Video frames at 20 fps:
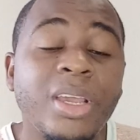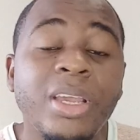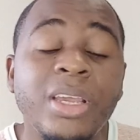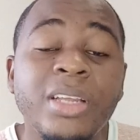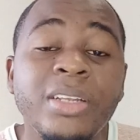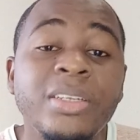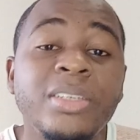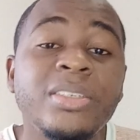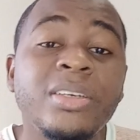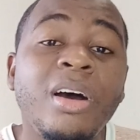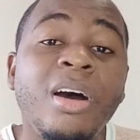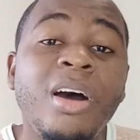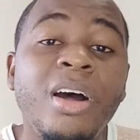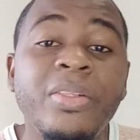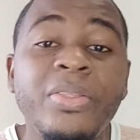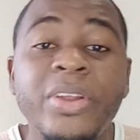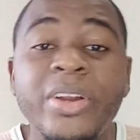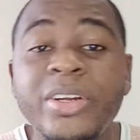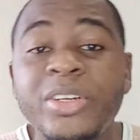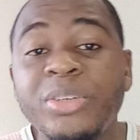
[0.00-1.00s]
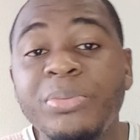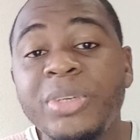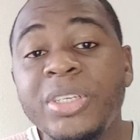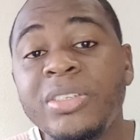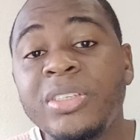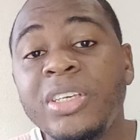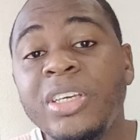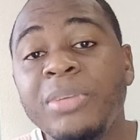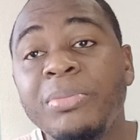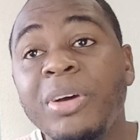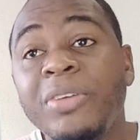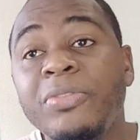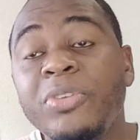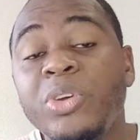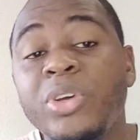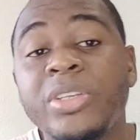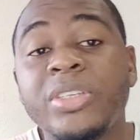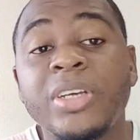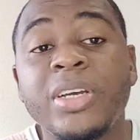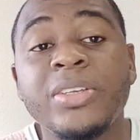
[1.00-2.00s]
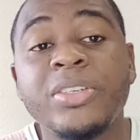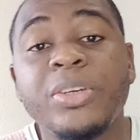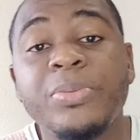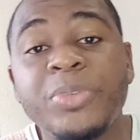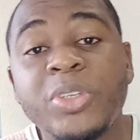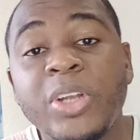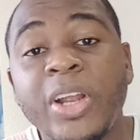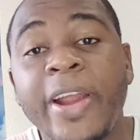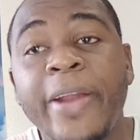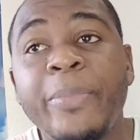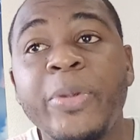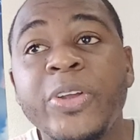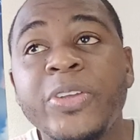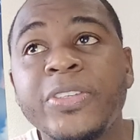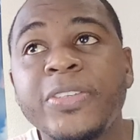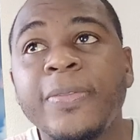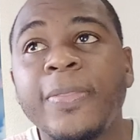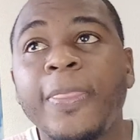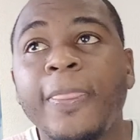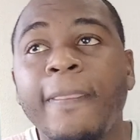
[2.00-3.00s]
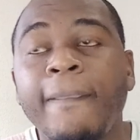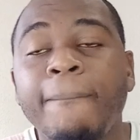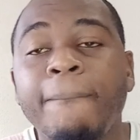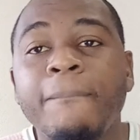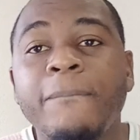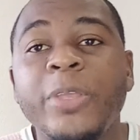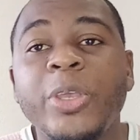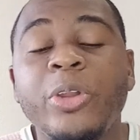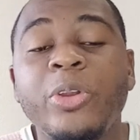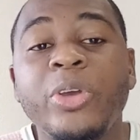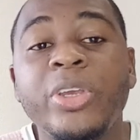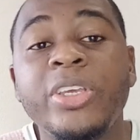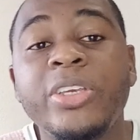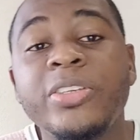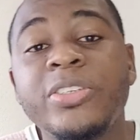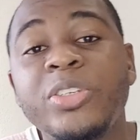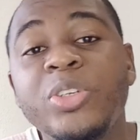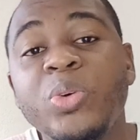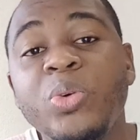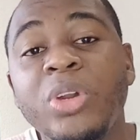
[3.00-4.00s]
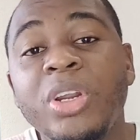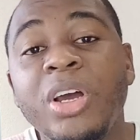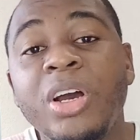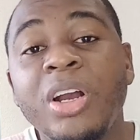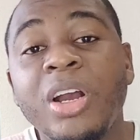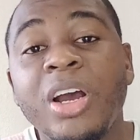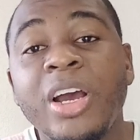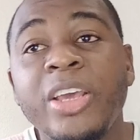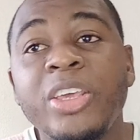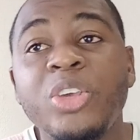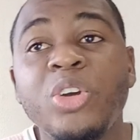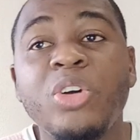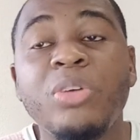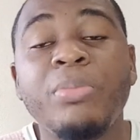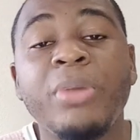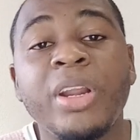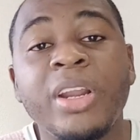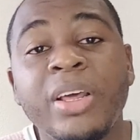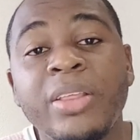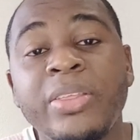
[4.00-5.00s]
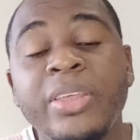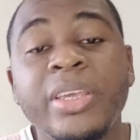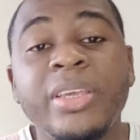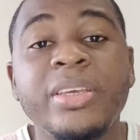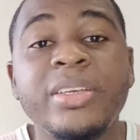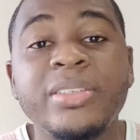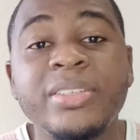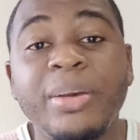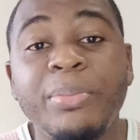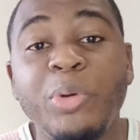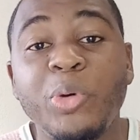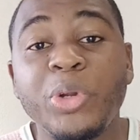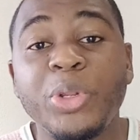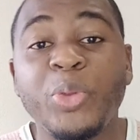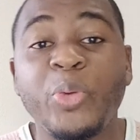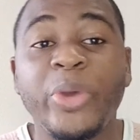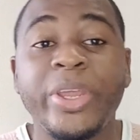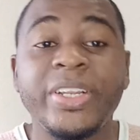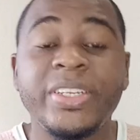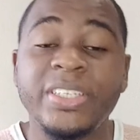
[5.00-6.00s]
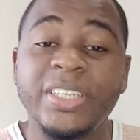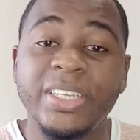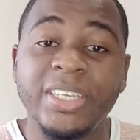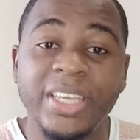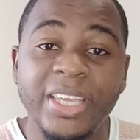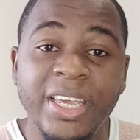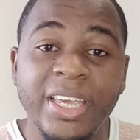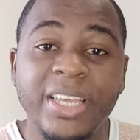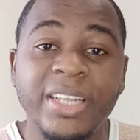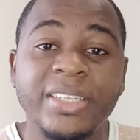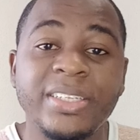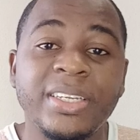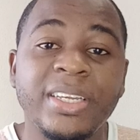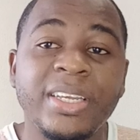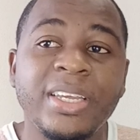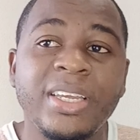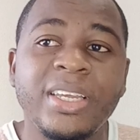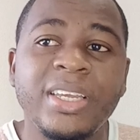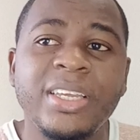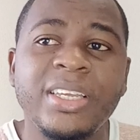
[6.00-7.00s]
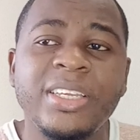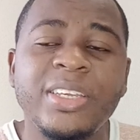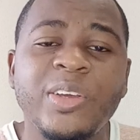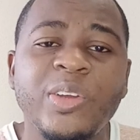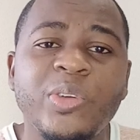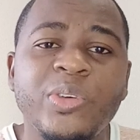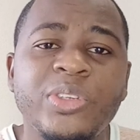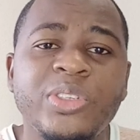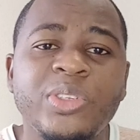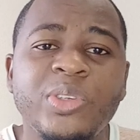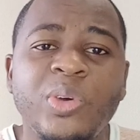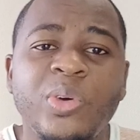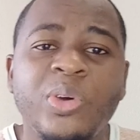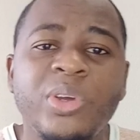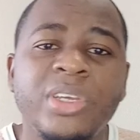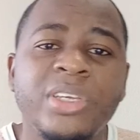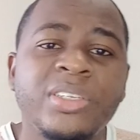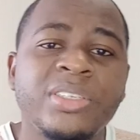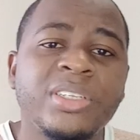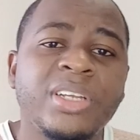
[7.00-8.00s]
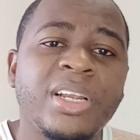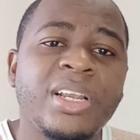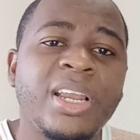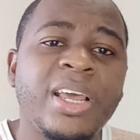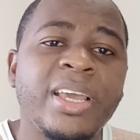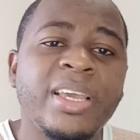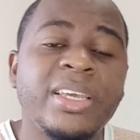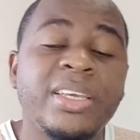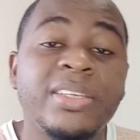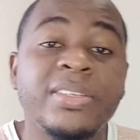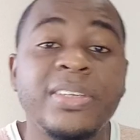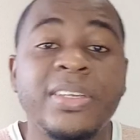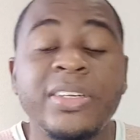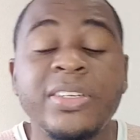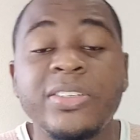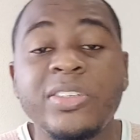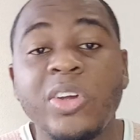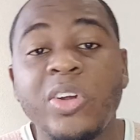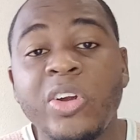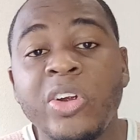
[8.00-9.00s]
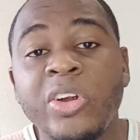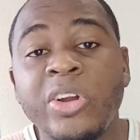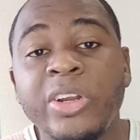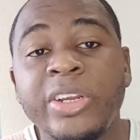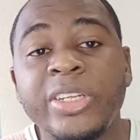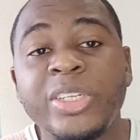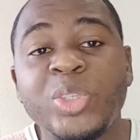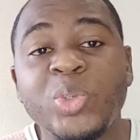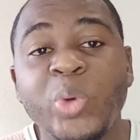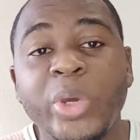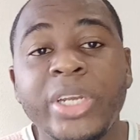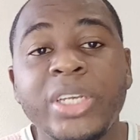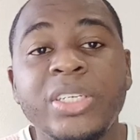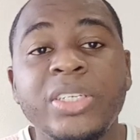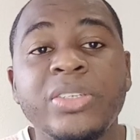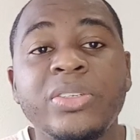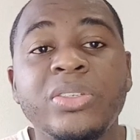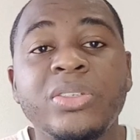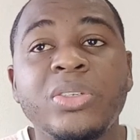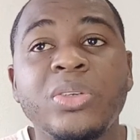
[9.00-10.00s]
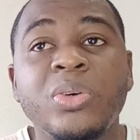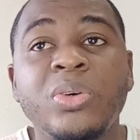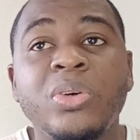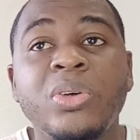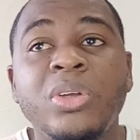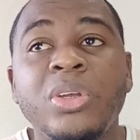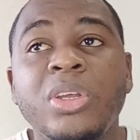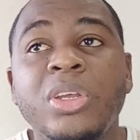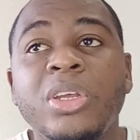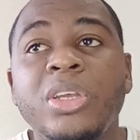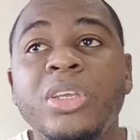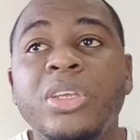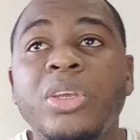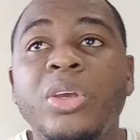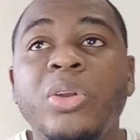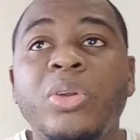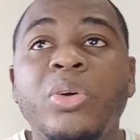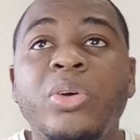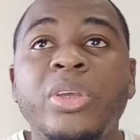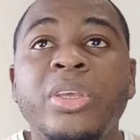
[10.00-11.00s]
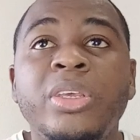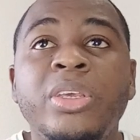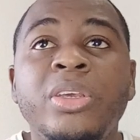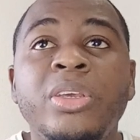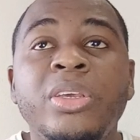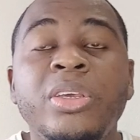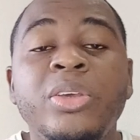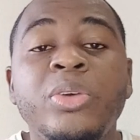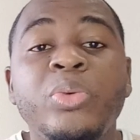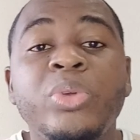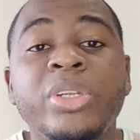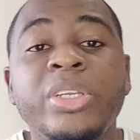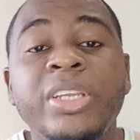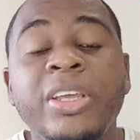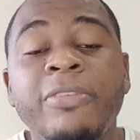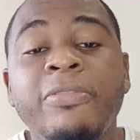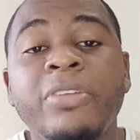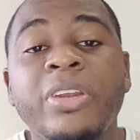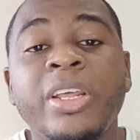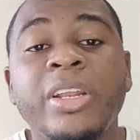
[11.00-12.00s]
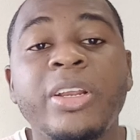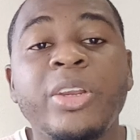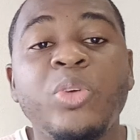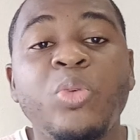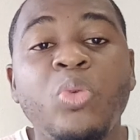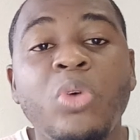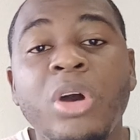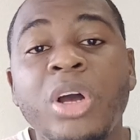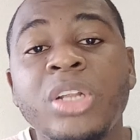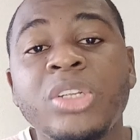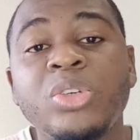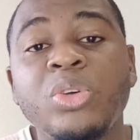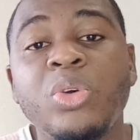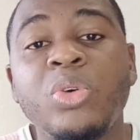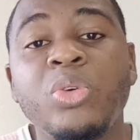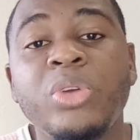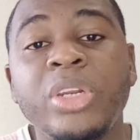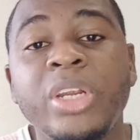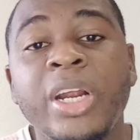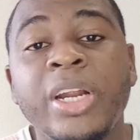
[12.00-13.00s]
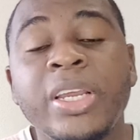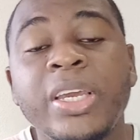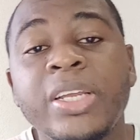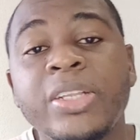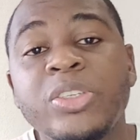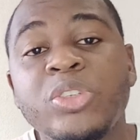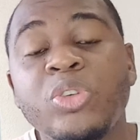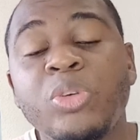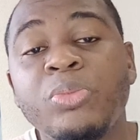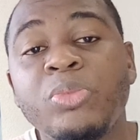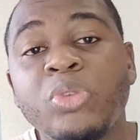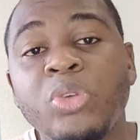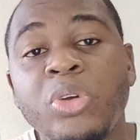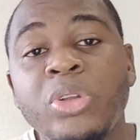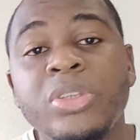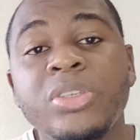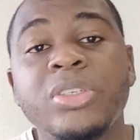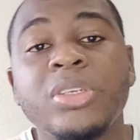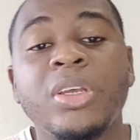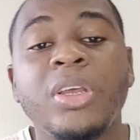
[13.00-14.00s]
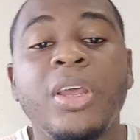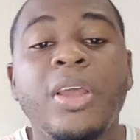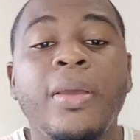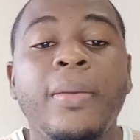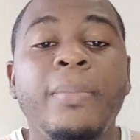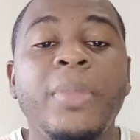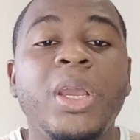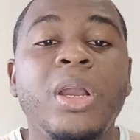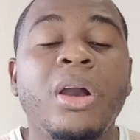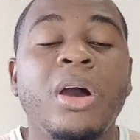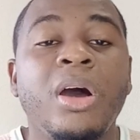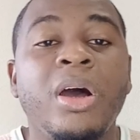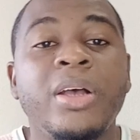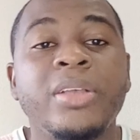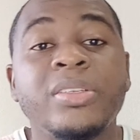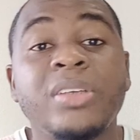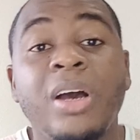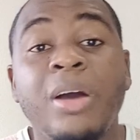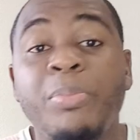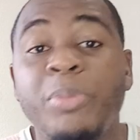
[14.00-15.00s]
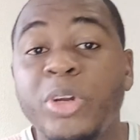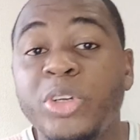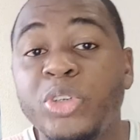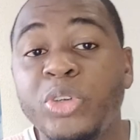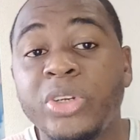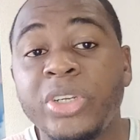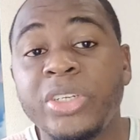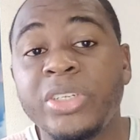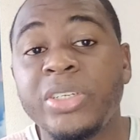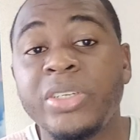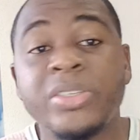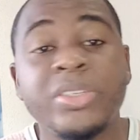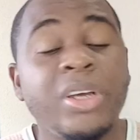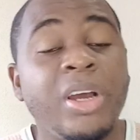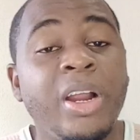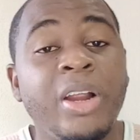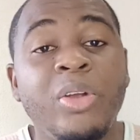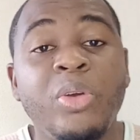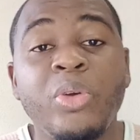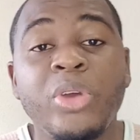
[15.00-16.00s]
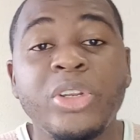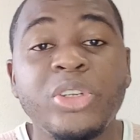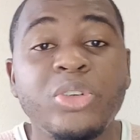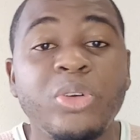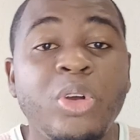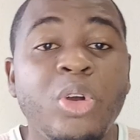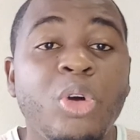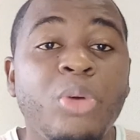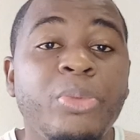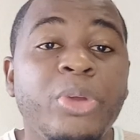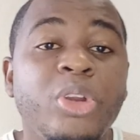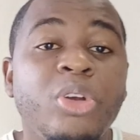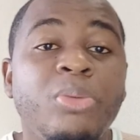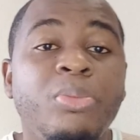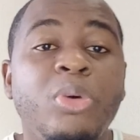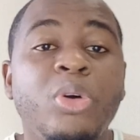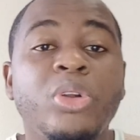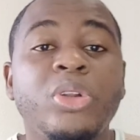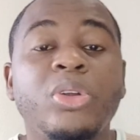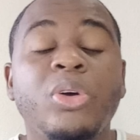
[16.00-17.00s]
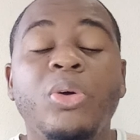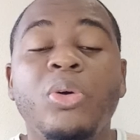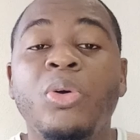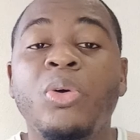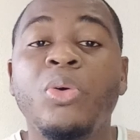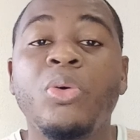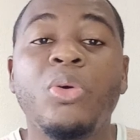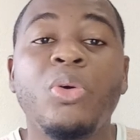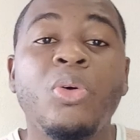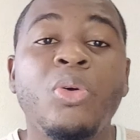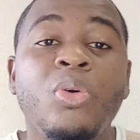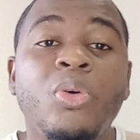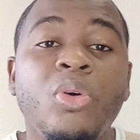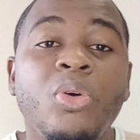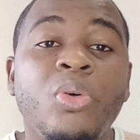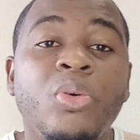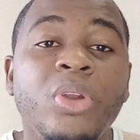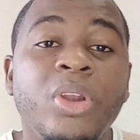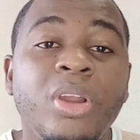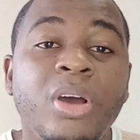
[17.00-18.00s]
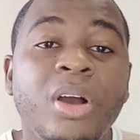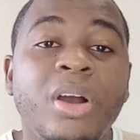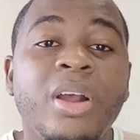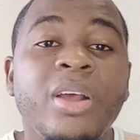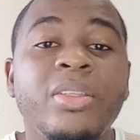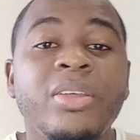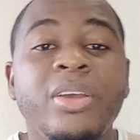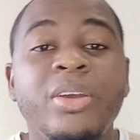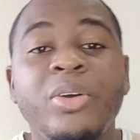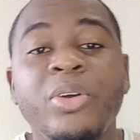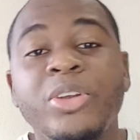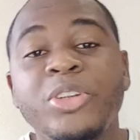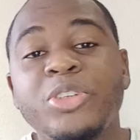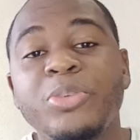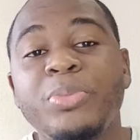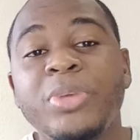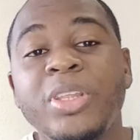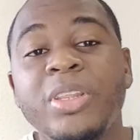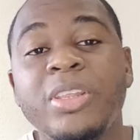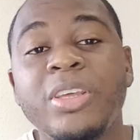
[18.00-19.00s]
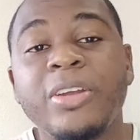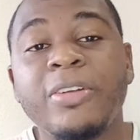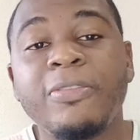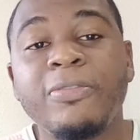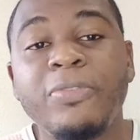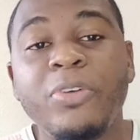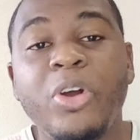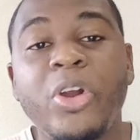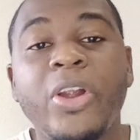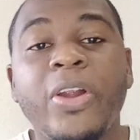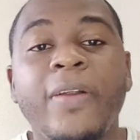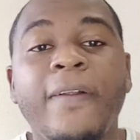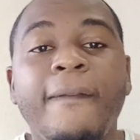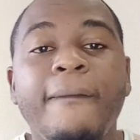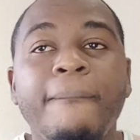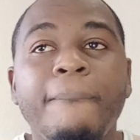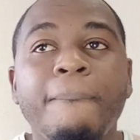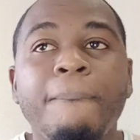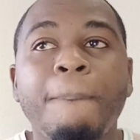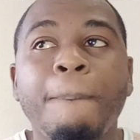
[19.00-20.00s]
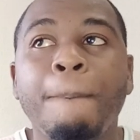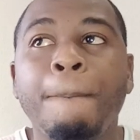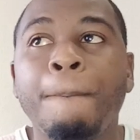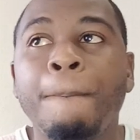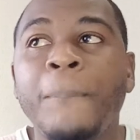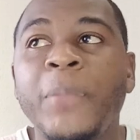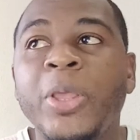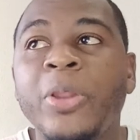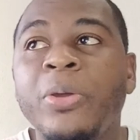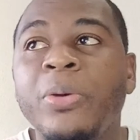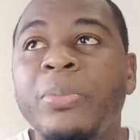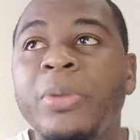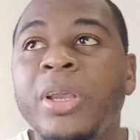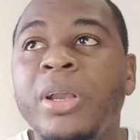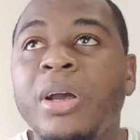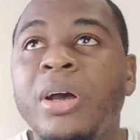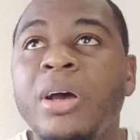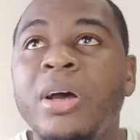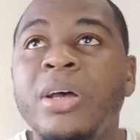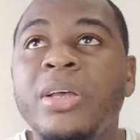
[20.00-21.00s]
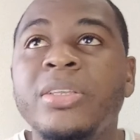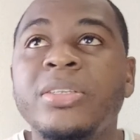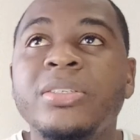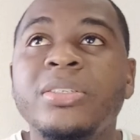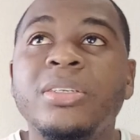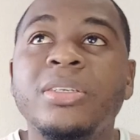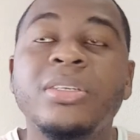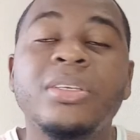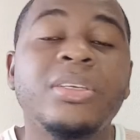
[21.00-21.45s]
it is all there to be seen, my viewers and subscribers. You know, he's no longer a young man. I think he's about 28, you know, so it's not like he's in his early 20s. So, you know, he will definitely want to go there and get some runs, because opportunities are going to come in about how long are they going to be there for, you know, because